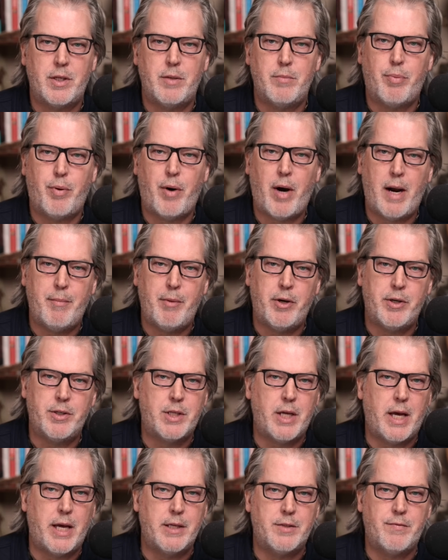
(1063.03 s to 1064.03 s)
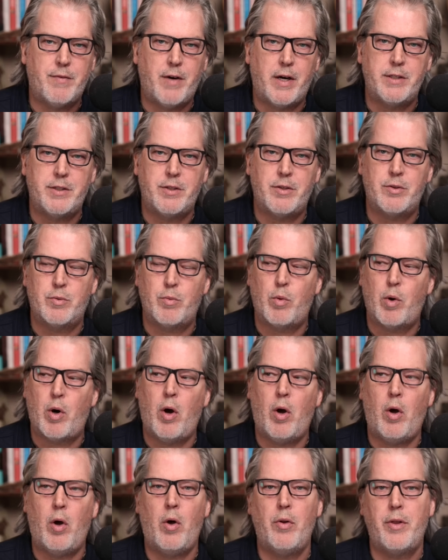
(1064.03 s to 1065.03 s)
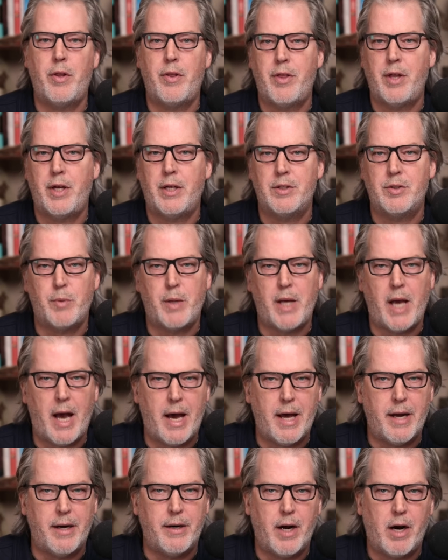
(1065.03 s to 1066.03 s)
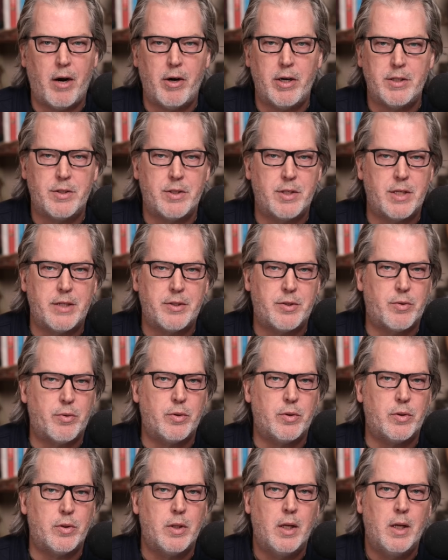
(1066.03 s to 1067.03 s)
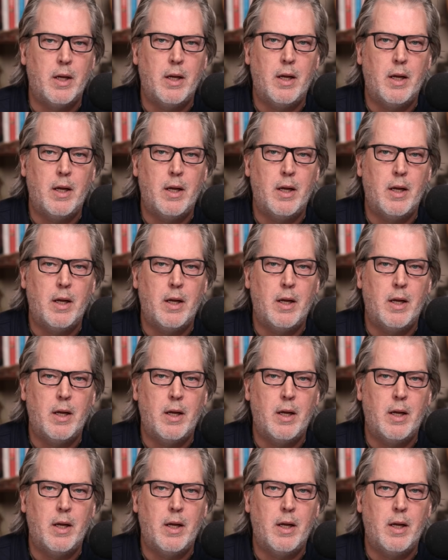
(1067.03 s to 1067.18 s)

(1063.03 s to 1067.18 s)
And primary satisficers were all the things we had in our ancestral